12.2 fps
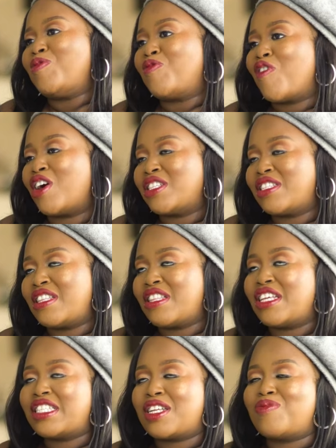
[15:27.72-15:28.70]
right. We've got the
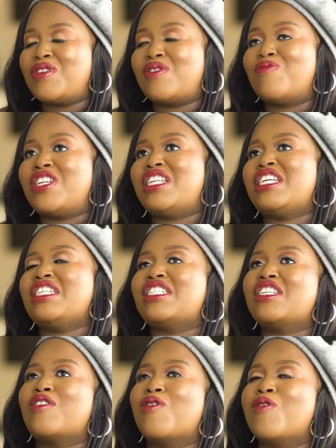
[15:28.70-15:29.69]
things that we, we need
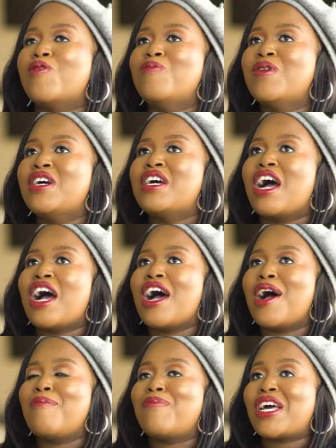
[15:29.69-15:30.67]
in a home.
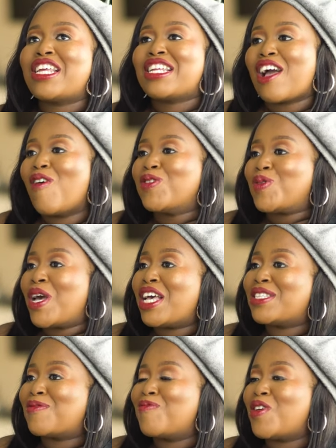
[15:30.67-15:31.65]
Um, but it also
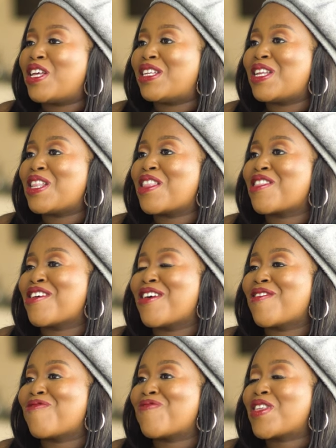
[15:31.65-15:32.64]
has it,
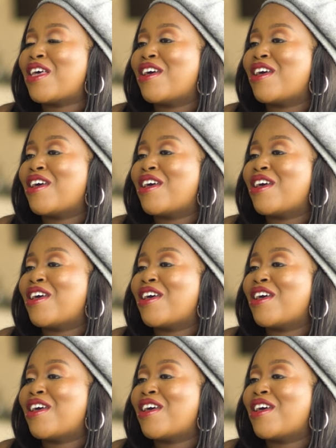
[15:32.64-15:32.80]
the,